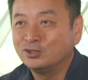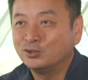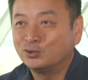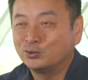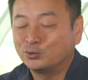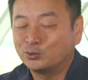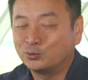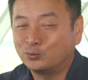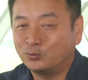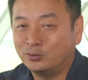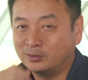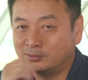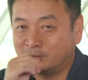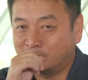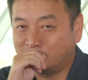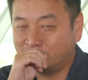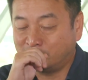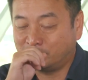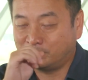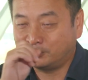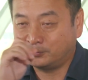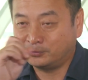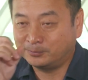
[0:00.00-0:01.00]
we want
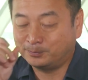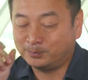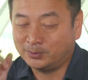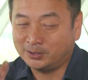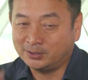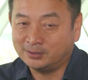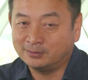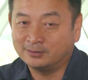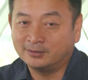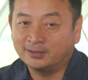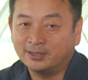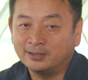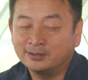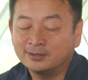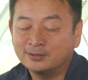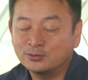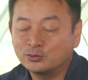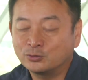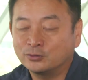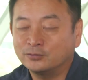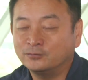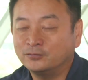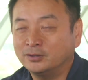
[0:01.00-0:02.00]
to be
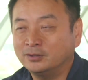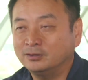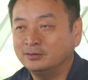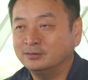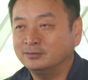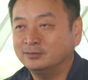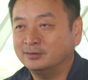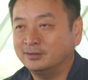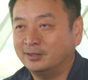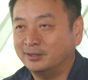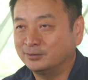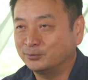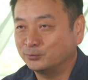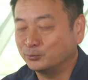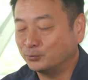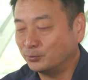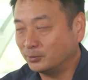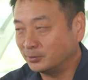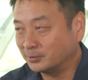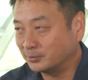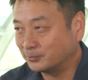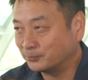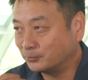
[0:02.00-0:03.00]
data-driven, and we
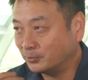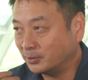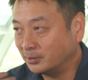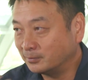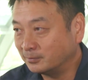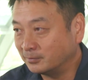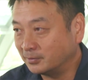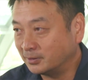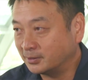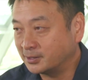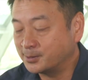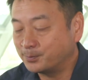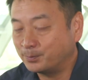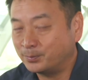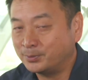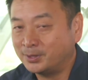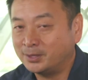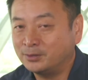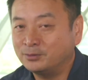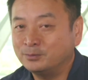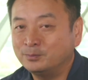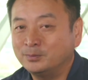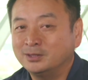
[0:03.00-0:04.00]
want to run
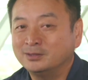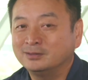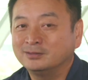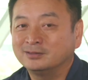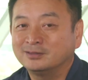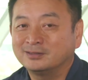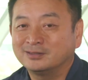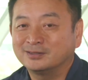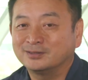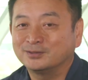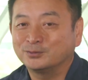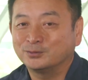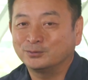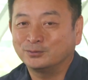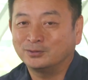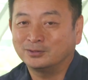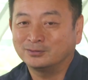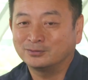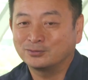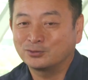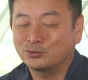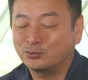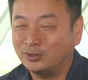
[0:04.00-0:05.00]
experiments. We
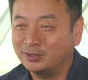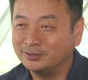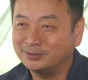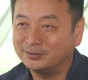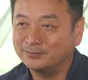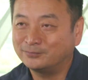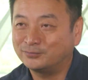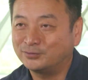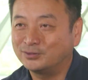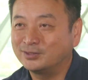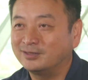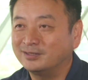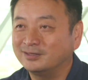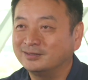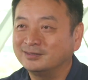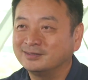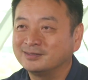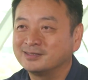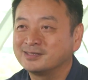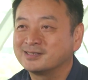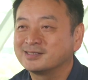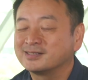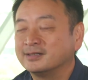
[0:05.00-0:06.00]
want to try different
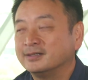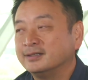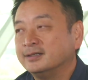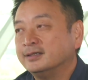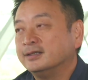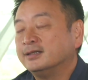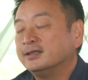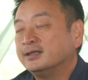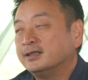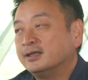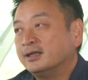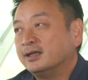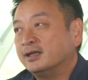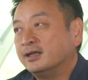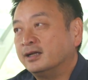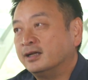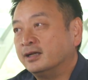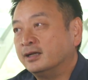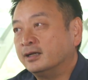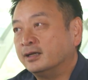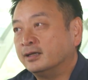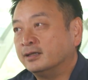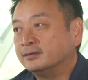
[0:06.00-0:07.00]
things.
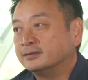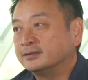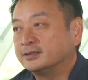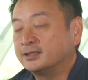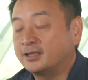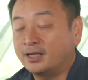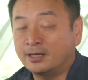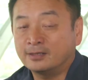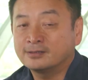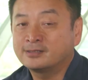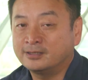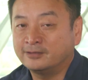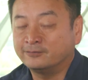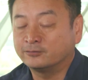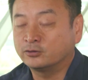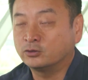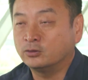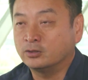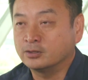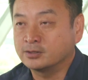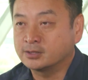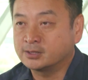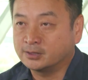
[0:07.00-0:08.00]
And lastly, of
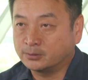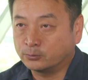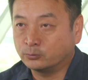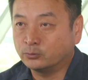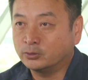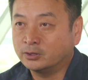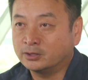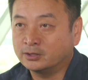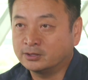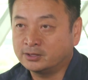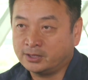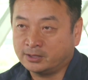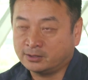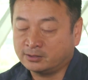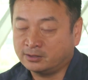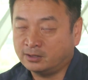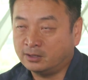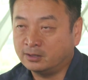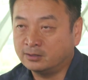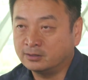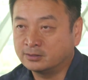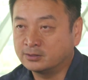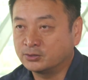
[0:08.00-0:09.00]
course, we're a
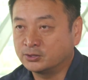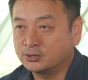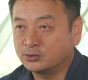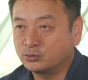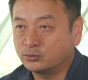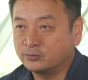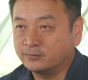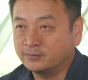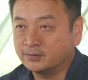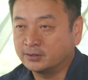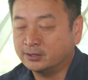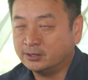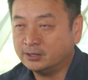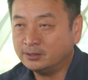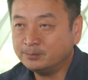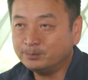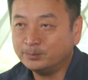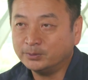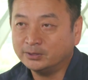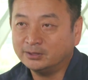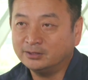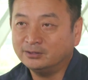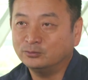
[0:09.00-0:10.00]
technology-driven
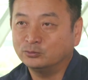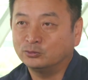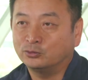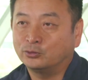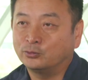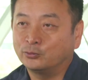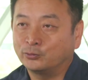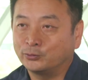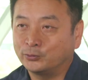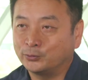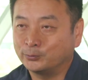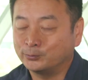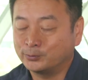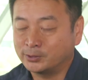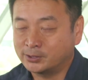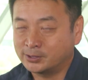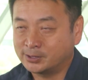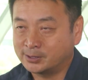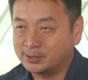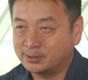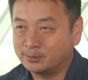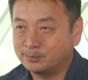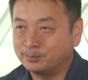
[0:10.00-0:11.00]
company. We will
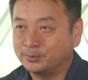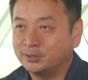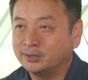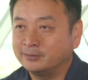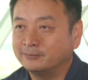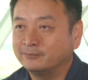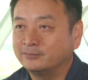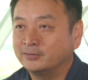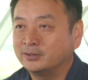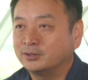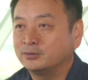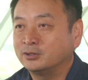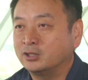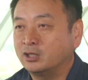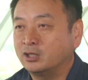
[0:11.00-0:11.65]
be very